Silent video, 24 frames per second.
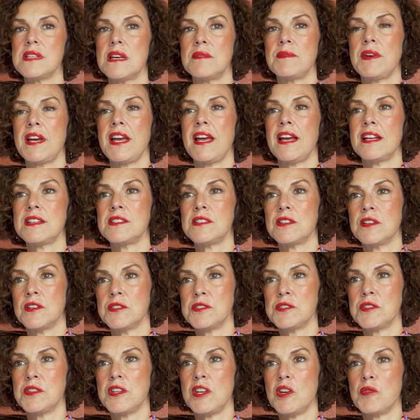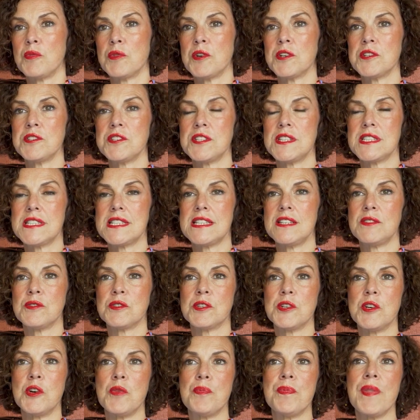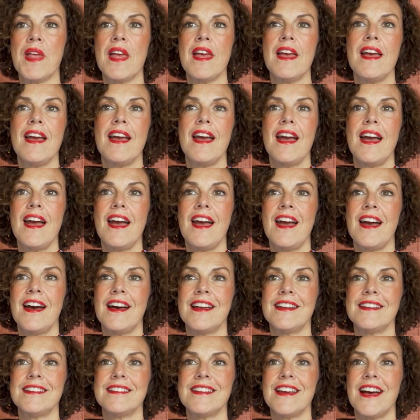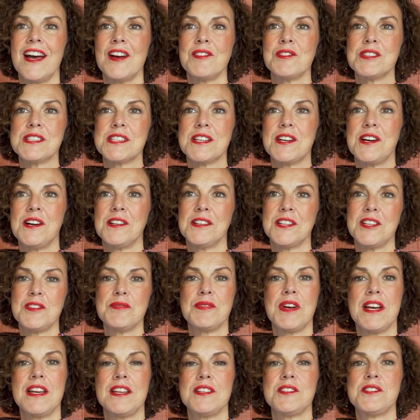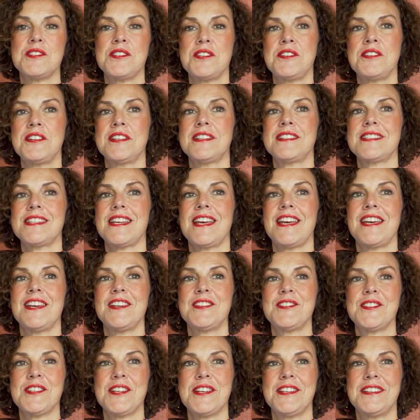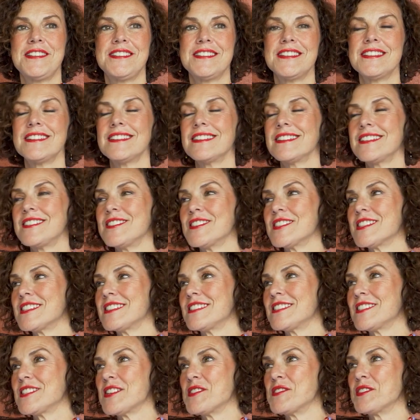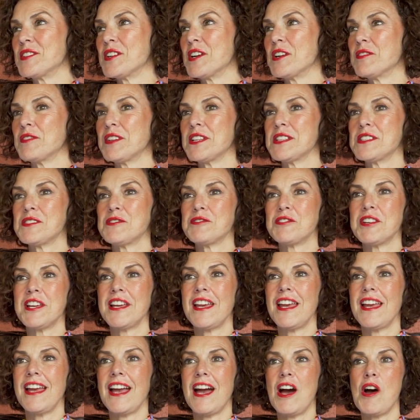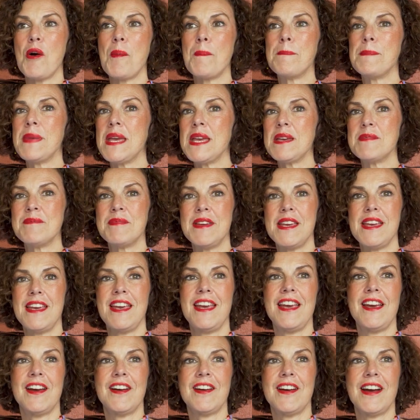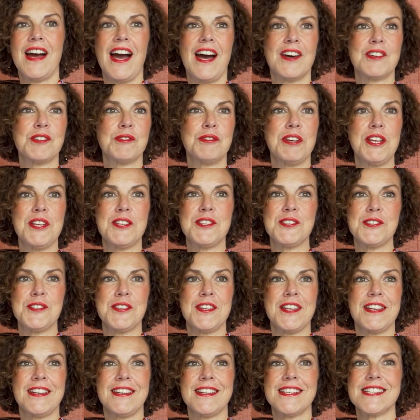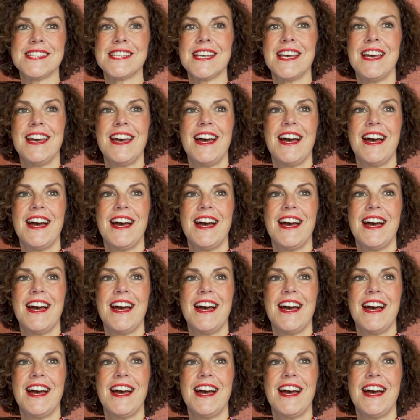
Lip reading: time I had to go to the emergency room and I was calling my insurance agent, just so nervous, freaking out, meet me here, how do we do this?